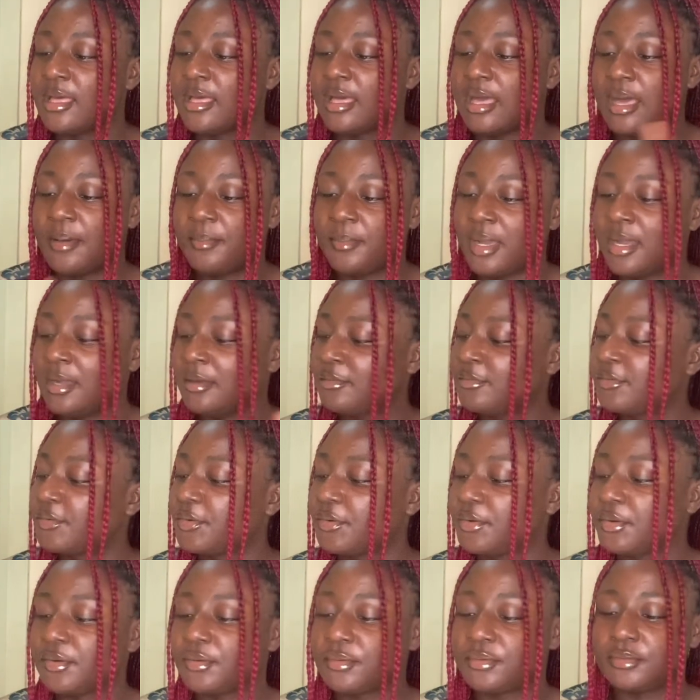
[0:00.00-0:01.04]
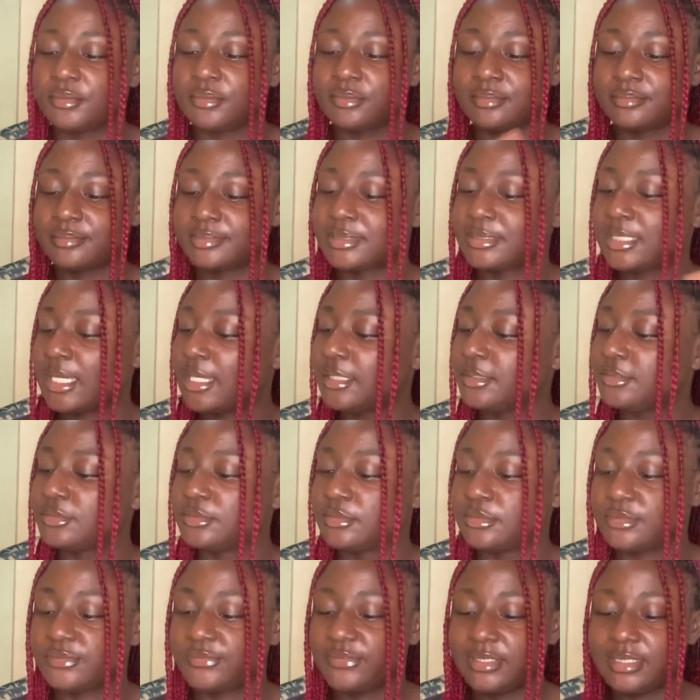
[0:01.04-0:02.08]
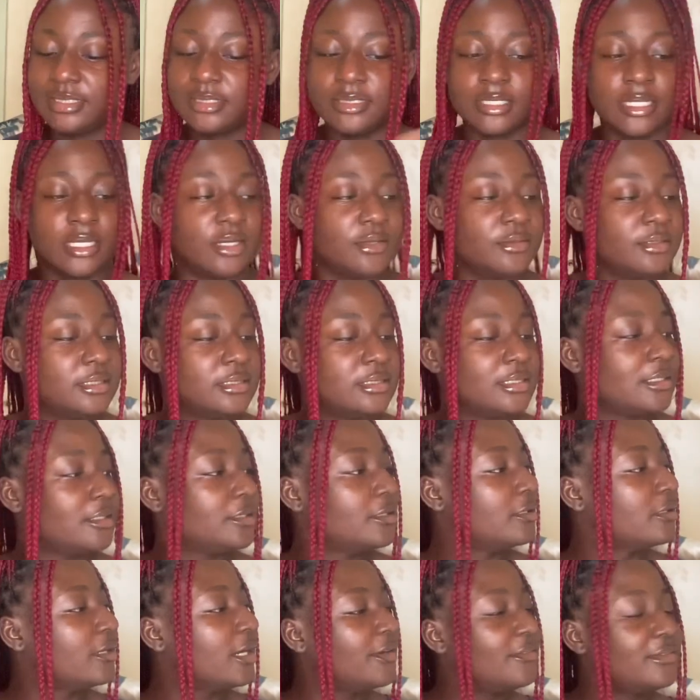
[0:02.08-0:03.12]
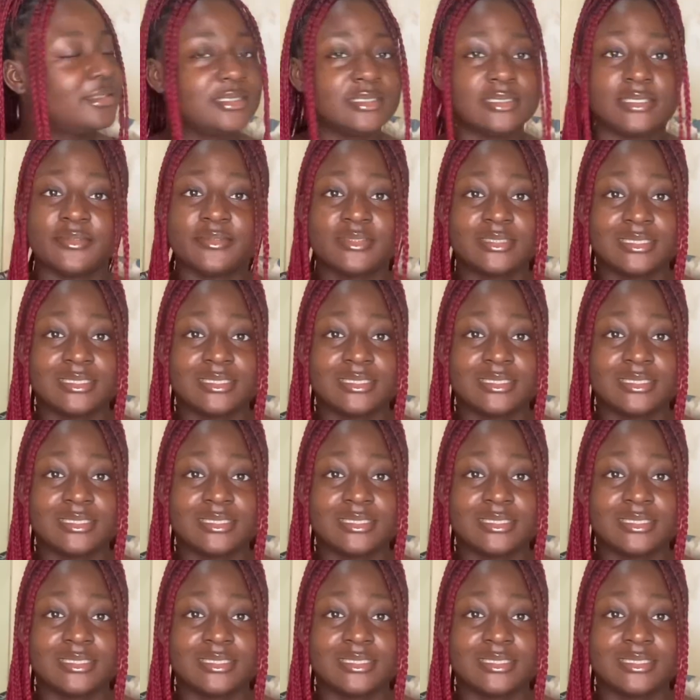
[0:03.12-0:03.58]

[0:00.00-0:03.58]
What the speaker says: I'm angry, sad, or feeling down, insecure, everything.